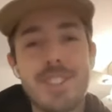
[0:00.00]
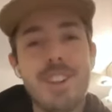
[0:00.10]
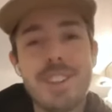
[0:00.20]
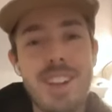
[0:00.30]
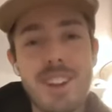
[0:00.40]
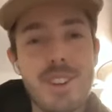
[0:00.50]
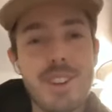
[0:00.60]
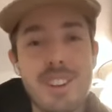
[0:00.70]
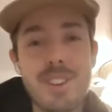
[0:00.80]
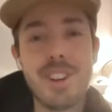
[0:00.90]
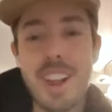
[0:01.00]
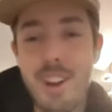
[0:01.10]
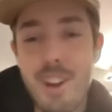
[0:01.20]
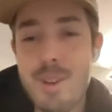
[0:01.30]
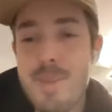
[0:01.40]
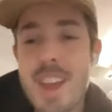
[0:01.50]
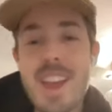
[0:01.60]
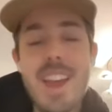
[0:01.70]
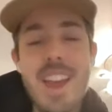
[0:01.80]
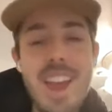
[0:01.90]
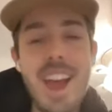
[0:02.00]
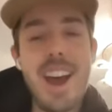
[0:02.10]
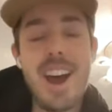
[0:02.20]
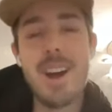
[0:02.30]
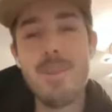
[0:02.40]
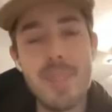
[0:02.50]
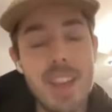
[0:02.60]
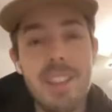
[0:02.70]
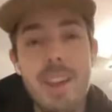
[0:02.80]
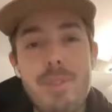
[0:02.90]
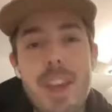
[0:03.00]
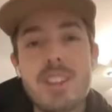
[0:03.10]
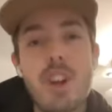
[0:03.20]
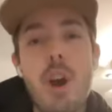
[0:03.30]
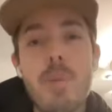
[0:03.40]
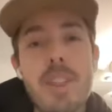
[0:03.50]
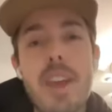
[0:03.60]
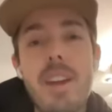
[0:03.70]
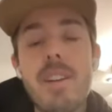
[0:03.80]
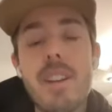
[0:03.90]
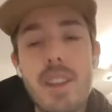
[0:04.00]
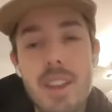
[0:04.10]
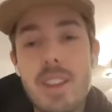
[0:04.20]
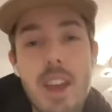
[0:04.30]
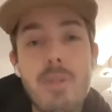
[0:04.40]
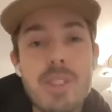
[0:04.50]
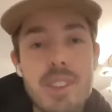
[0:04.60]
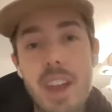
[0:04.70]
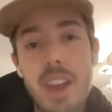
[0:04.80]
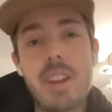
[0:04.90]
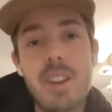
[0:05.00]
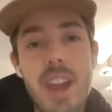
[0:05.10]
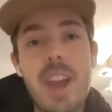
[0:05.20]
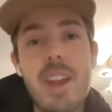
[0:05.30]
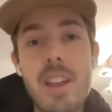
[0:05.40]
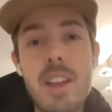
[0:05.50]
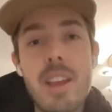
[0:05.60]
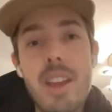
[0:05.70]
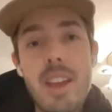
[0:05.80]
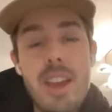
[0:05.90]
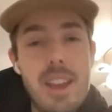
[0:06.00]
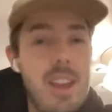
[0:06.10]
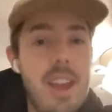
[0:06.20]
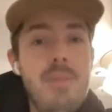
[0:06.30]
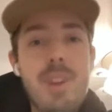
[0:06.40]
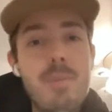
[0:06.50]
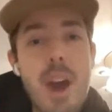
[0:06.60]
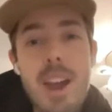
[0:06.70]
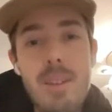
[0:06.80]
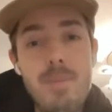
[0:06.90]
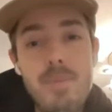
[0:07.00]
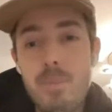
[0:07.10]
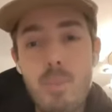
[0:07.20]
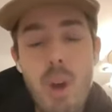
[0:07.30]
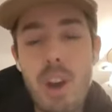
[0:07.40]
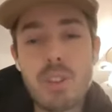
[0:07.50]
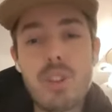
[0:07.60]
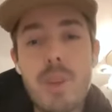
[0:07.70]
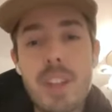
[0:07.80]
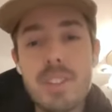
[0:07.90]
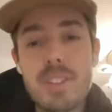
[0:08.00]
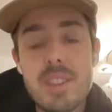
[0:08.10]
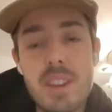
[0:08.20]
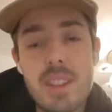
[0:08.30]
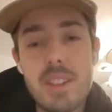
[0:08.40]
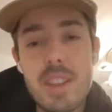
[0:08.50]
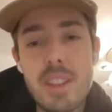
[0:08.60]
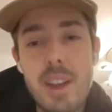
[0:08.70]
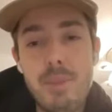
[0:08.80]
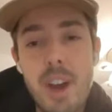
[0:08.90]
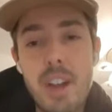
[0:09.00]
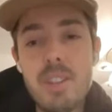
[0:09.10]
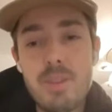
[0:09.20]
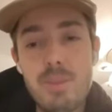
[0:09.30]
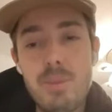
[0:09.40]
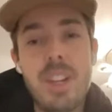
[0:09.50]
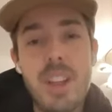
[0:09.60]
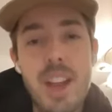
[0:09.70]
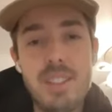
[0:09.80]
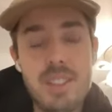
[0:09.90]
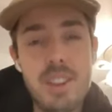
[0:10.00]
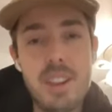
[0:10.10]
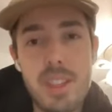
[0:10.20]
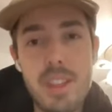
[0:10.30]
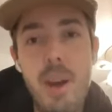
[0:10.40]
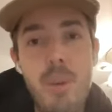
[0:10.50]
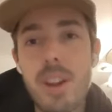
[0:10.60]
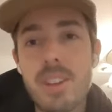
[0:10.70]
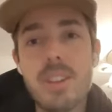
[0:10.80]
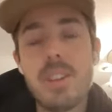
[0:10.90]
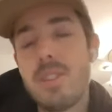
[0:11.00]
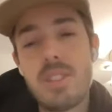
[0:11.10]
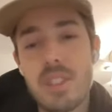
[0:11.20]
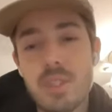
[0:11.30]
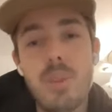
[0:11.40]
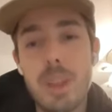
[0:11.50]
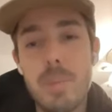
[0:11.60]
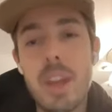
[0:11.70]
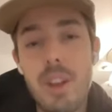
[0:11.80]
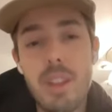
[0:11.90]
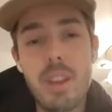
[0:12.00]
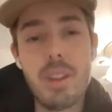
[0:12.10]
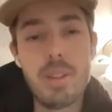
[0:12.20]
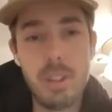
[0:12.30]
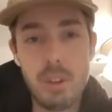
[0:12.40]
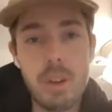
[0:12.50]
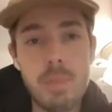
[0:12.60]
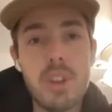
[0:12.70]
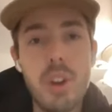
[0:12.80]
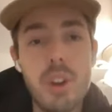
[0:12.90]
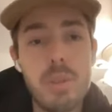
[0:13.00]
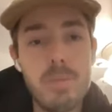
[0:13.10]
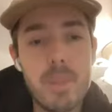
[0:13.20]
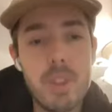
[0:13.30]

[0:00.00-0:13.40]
partially because I couldn't, couldn't get home, um, and left that job. And then, yeah, it was like, okay, even in my one or two months at, at that fund, realized that, that I wanted to just really be on the, the crypto